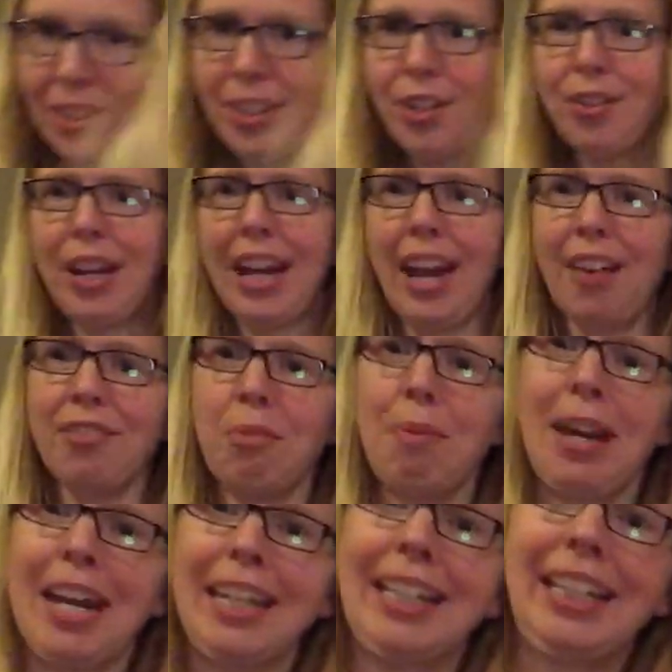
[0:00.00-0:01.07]
So I have a
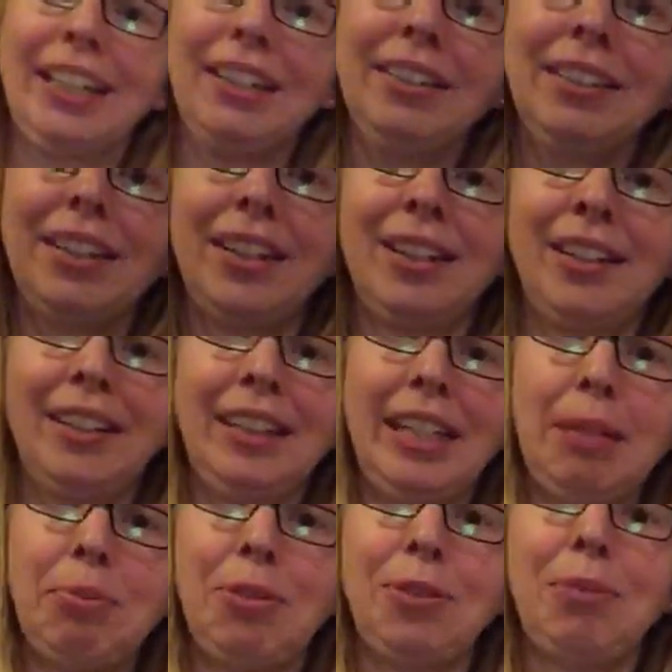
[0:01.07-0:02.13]
bag here
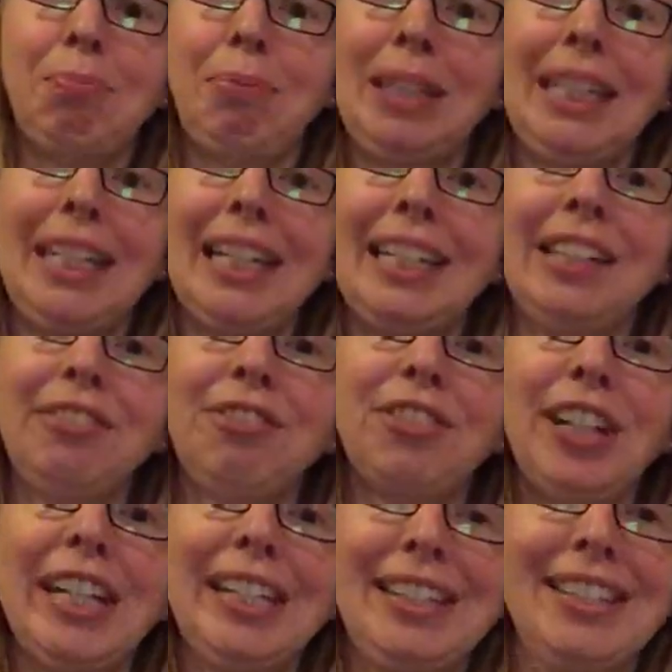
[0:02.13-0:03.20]
labeled beginning
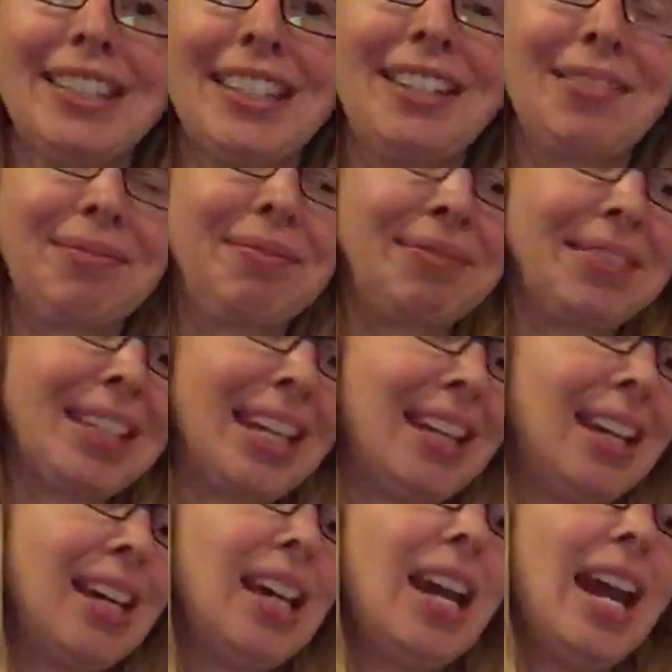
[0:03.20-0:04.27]
phrase.
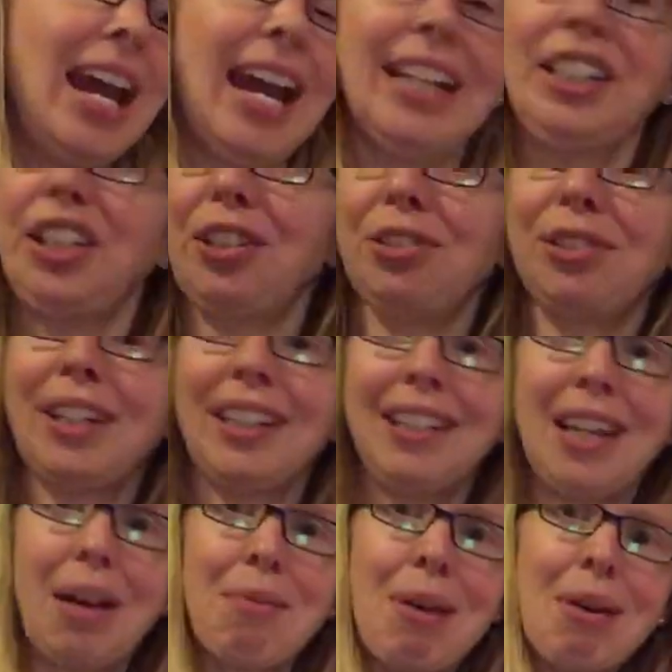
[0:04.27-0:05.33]
And you can
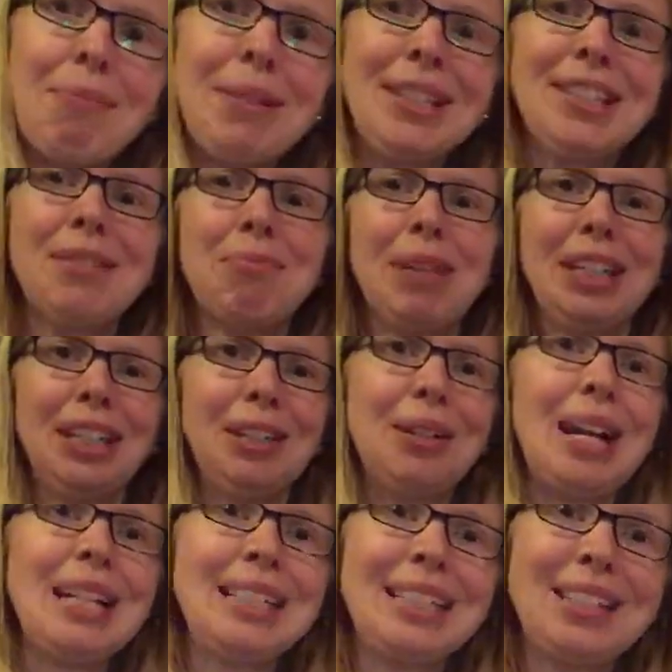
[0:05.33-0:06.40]
come up and submit your
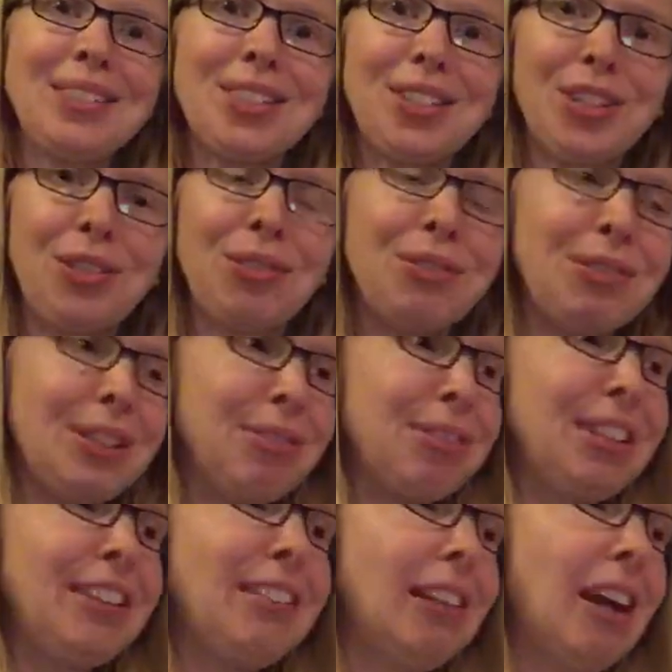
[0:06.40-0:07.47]
ideas too. We
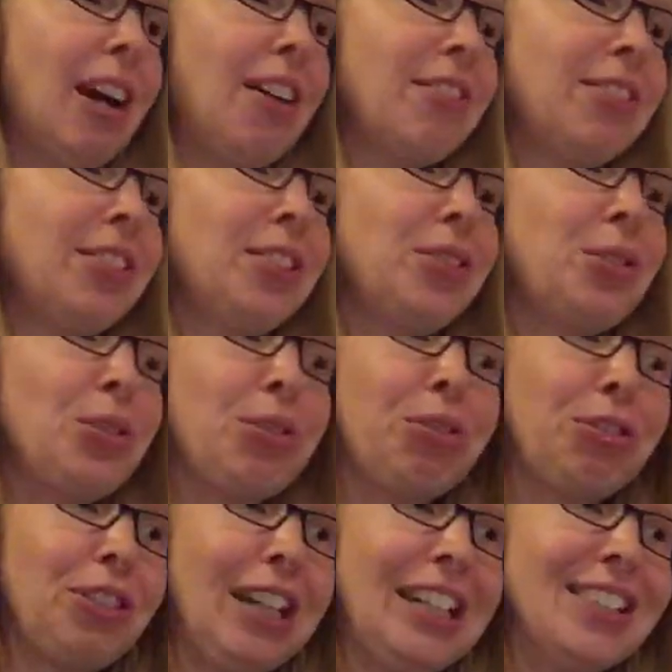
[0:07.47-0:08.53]
would love new
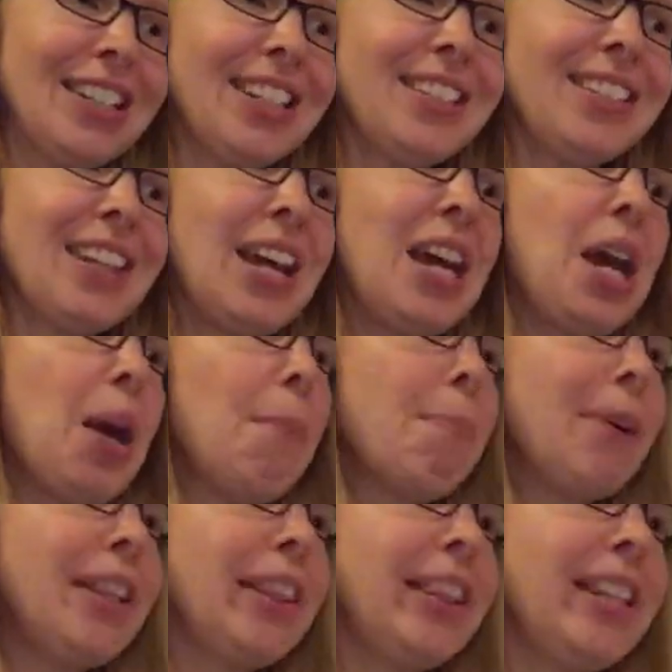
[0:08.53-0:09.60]
phrases.
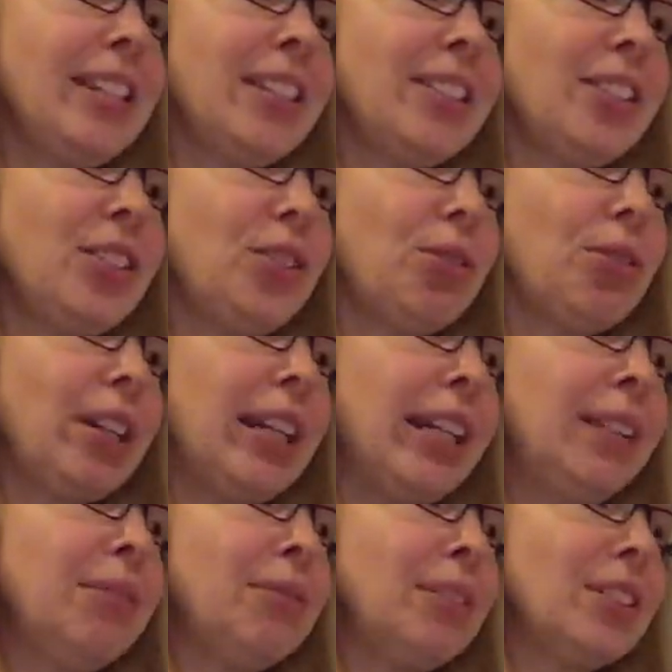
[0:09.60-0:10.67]
But this story
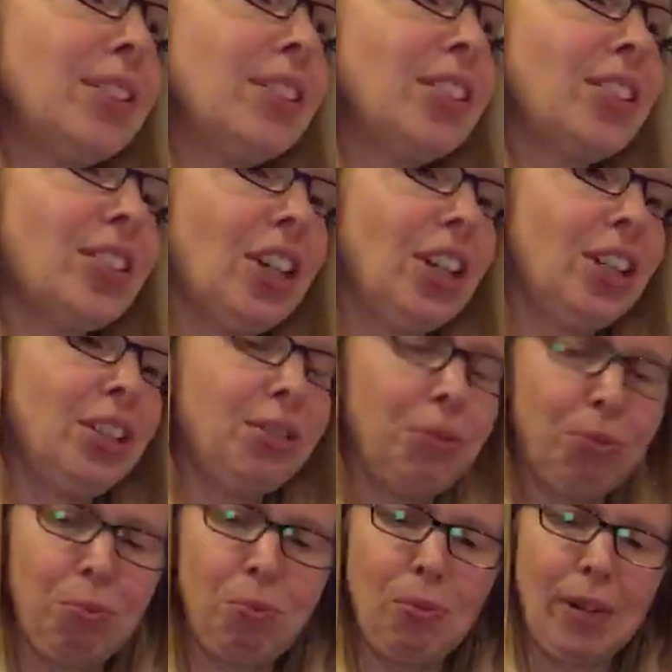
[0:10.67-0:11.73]
will start
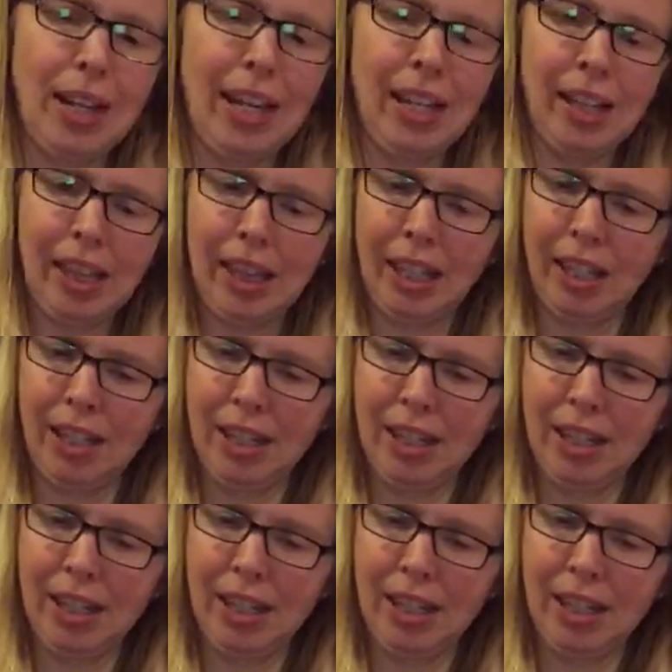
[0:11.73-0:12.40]
with